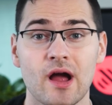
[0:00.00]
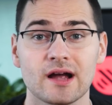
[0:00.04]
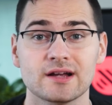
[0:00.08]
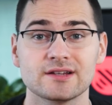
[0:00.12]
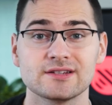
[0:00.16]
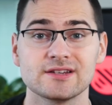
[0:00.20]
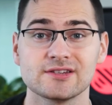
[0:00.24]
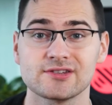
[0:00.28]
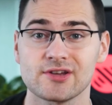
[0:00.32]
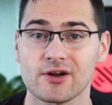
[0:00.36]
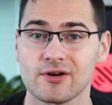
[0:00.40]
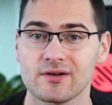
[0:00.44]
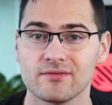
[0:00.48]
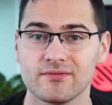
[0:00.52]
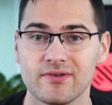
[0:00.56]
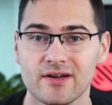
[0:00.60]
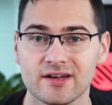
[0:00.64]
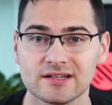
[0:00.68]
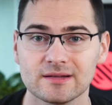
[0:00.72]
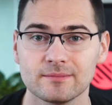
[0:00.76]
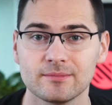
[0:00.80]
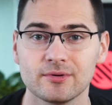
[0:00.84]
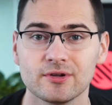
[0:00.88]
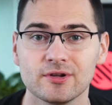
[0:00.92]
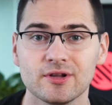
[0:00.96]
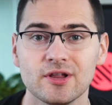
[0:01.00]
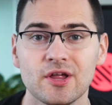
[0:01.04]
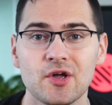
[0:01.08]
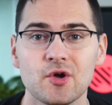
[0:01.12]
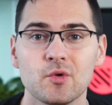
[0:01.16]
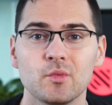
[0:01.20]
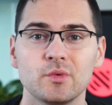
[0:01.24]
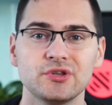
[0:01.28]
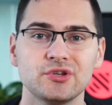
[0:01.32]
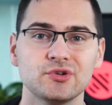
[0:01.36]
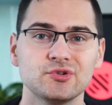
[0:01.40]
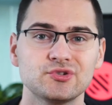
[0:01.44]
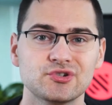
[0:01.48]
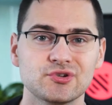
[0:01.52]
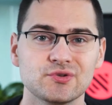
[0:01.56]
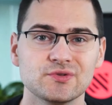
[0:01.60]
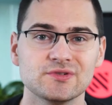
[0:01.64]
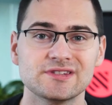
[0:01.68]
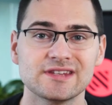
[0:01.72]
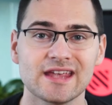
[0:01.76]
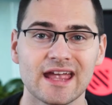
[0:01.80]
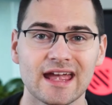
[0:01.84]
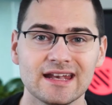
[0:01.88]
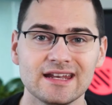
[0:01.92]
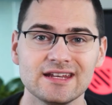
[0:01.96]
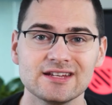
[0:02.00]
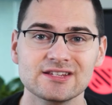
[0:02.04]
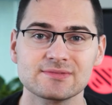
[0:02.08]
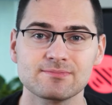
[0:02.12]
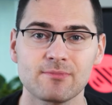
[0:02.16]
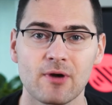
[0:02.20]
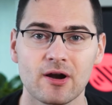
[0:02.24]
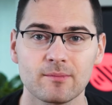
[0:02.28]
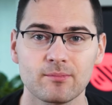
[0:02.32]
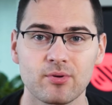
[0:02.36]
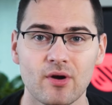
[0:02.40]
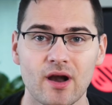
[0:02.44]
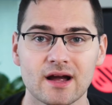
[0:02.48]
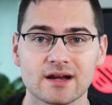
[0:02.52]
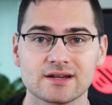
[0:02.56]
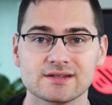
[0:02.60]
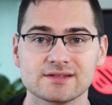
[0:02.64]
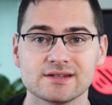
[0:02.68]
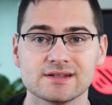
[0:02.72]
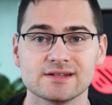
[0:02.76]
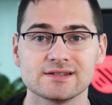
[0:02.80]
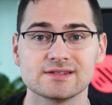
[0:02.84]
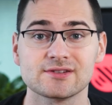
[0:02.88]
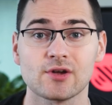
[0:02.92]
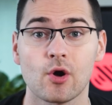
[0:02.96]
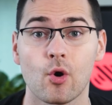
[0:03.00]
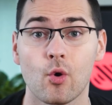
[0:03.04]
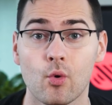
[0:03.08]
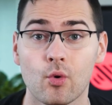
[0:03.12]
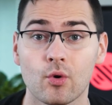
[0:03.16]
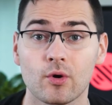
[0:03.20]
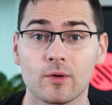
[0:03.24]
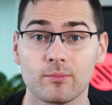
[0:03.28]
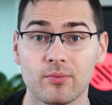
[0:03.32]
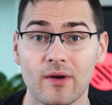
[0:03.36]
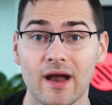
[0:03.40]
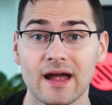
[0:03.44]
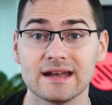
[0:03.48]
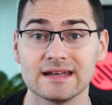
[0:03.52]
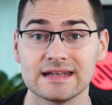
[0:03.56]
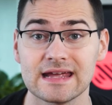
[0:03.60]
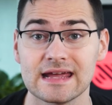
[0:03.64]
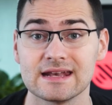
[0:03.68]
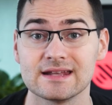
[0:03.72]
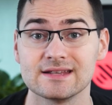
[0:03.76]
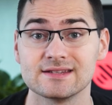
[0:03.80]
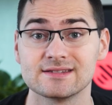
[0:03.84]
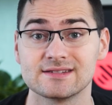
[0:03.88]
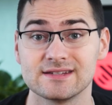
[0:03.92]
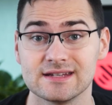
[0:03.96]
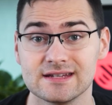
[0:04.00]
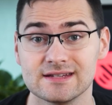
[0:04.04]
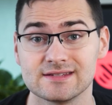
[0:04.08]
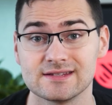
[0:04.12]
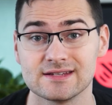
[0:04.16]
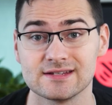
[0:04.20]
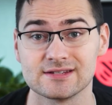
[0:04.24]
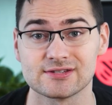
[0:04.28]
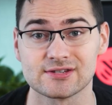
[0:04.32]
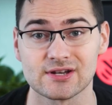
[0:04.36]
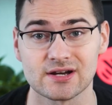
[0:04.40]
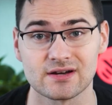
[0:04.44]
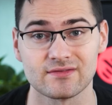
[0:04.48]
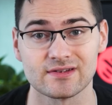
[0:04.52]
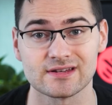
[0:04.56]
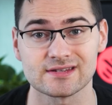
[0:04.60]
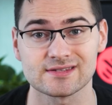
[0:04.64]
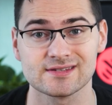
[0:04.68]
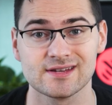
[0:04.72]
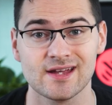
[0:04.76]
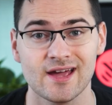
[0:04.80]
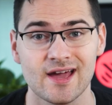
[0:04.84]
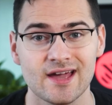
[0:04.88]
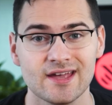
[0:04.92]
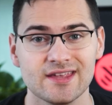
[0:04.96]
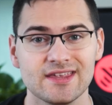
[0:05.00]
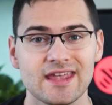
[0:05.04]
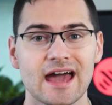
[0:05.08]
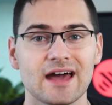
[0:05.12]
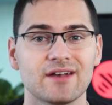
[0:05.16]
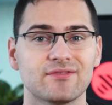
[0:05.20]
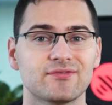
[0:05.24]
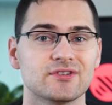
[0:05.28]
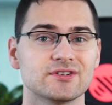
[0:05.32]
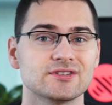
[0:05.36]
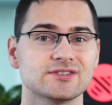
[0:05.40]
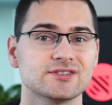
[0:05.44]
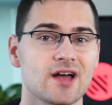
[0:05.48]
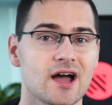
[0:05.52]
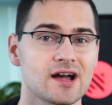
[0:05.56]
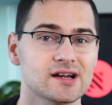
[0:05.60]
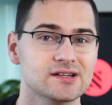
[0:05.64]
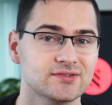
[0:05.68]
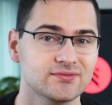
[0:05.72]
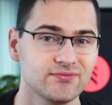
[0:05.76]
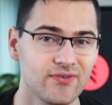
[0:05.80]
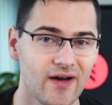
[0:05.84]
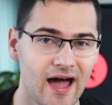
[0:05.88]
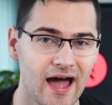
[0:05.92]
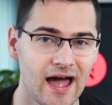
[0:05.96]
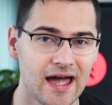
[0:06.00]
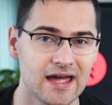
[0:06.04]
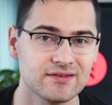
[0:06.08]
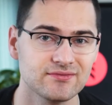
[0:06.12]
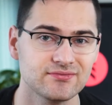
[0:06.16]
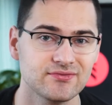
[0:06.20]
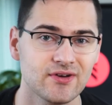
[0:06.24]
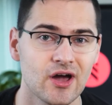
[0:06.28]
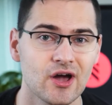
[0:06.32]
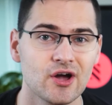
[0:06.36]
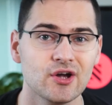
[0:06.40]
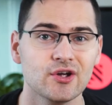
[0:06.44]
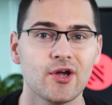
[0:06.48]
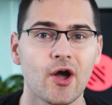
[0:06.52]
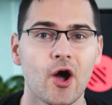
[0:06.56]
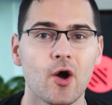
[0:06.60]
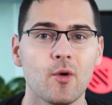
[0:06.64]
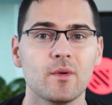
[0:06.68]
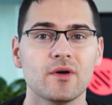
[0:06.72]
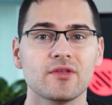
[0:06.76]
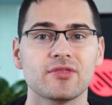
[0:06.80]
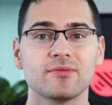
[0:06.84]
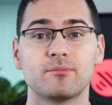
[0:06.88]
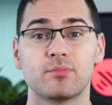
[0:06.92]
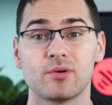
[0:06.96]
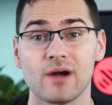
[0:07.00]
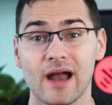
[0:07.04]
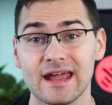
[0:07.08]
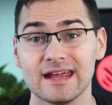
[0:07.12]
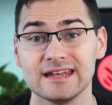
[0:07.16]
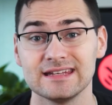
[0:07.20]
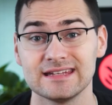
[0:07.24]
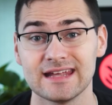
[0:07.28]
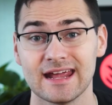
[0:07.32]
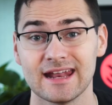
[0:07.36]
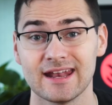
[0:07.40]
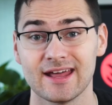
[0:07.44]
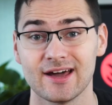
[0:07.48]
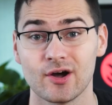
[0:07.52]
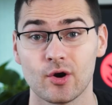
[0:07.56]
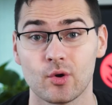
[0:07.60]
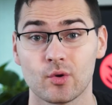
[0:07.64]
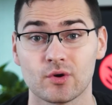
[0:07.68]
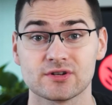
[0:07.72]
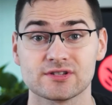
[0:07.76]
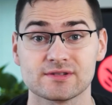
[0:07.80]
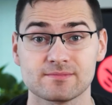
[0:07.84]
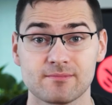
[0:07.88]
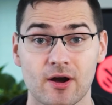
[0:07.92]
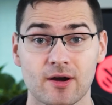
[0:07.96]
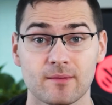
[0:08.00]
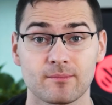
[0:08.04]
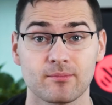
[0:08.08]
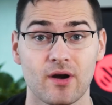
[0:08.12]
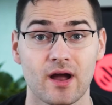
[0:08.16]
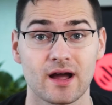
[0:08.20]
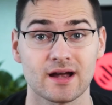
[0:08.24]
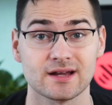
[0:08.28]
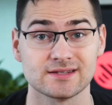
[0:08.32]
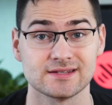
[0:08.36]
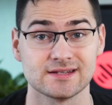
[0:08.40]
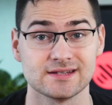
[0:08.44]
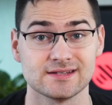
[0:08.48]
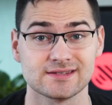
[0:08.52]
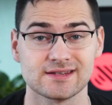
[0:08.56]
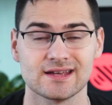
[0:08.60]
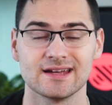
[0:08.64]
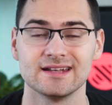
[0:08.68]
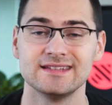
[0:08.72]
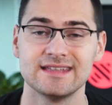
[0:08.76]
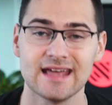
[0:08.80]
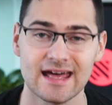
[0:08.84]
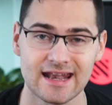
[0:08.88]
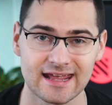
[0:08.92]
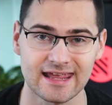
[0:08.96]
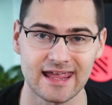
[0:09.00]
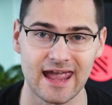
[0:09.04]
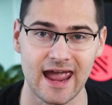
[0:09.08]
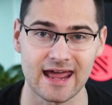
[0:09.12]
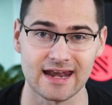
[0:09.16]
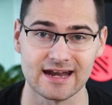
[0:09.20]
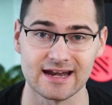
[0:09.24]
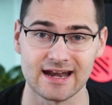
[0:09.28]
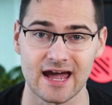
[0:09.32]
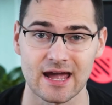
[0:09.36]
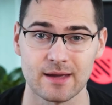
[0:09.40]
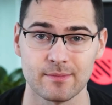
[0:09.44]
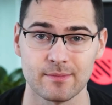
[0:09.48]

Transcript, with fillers: proxies are available when you choose any Smartproxy's or Bright Data's DC service. Yet for SOCKS5, go with Bright Data or Smartproxy's dedicated